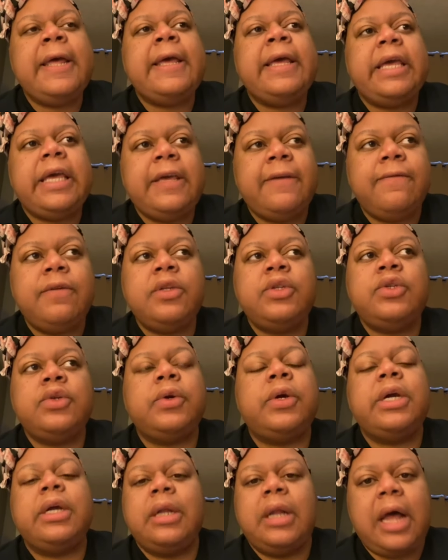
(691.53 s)
Even
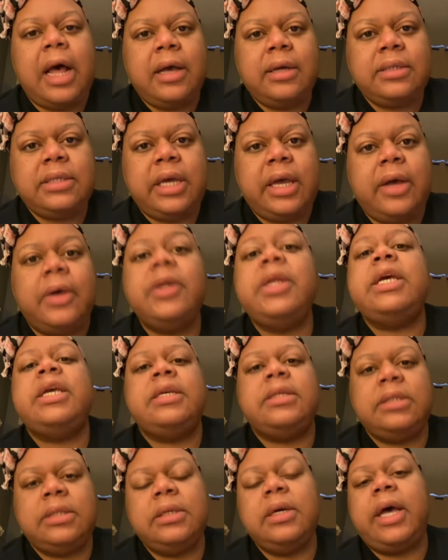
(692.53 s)
during lockdown, he
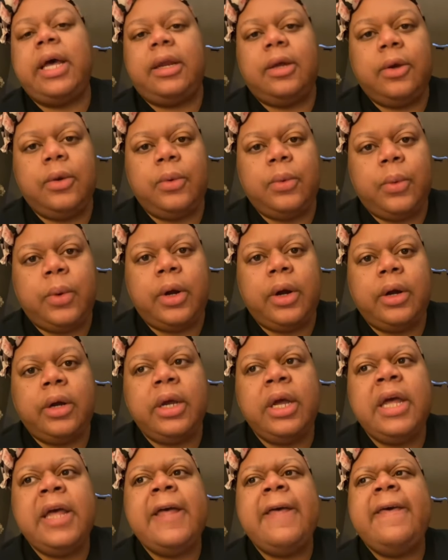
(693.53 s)
still had to go to work.
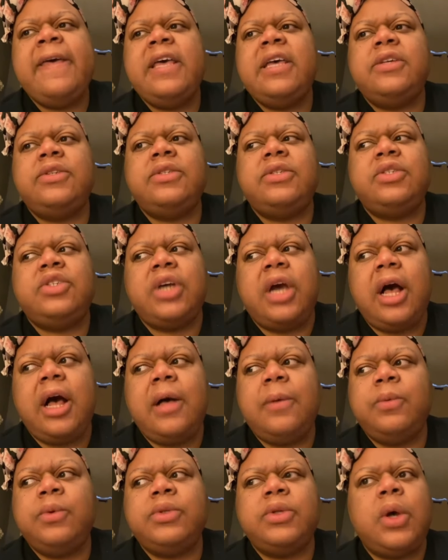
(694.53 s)
His job
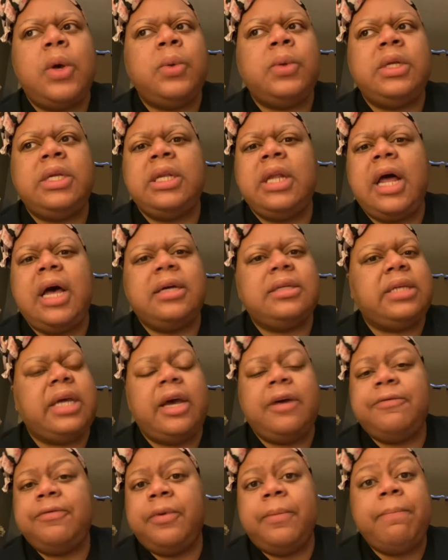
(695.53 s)
was only locked down
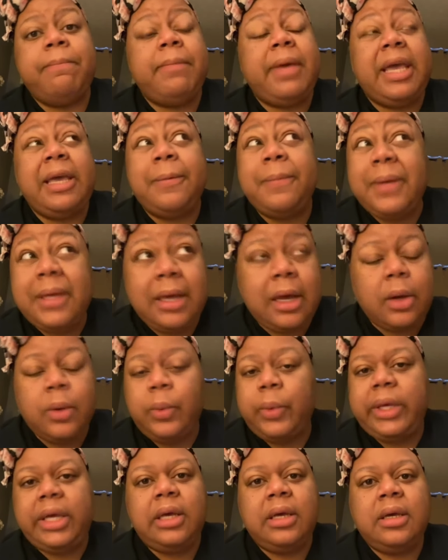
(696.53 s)
for maybe a
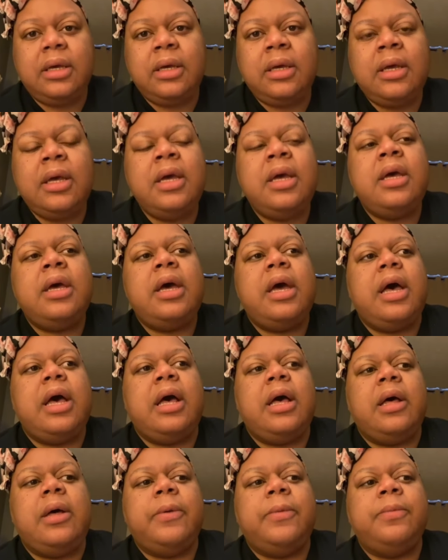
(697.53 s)
week.
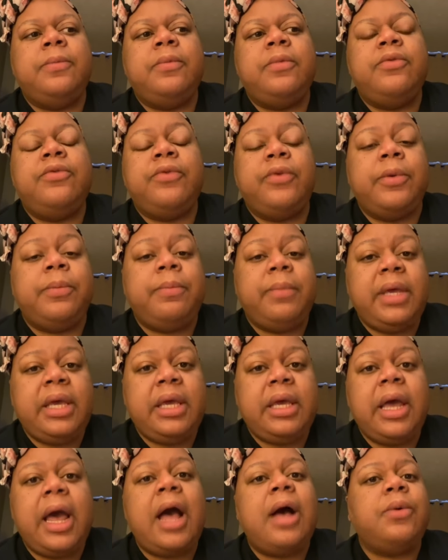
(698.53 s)
Um, for
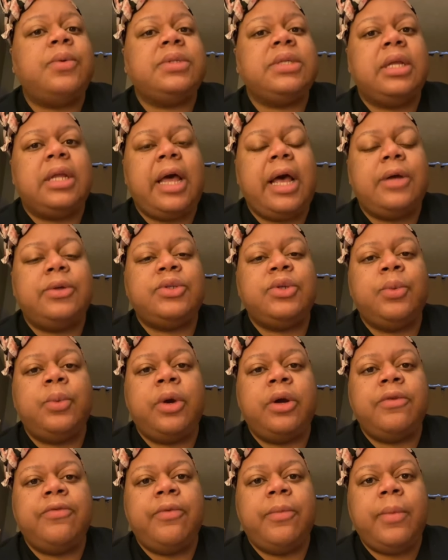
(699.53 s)
me, I was allowed to work
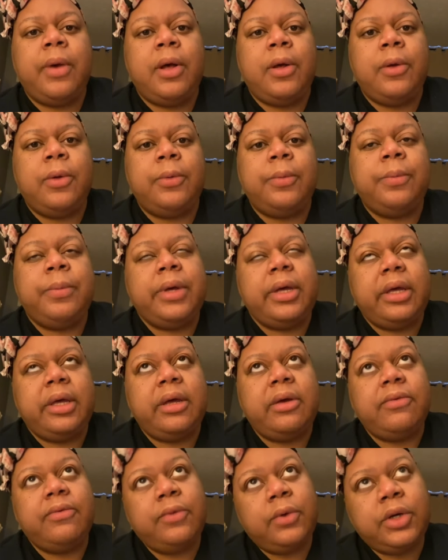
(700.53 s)
from home, but
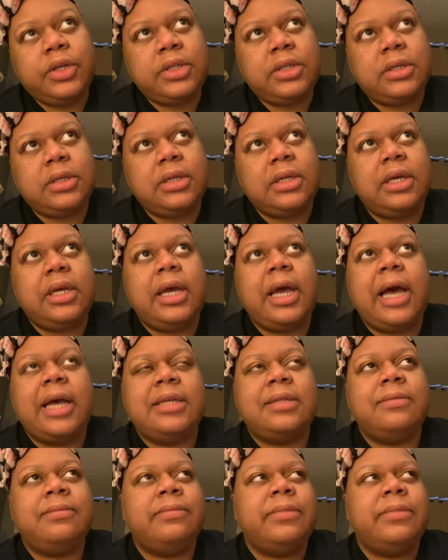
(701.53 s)
unfortunately, I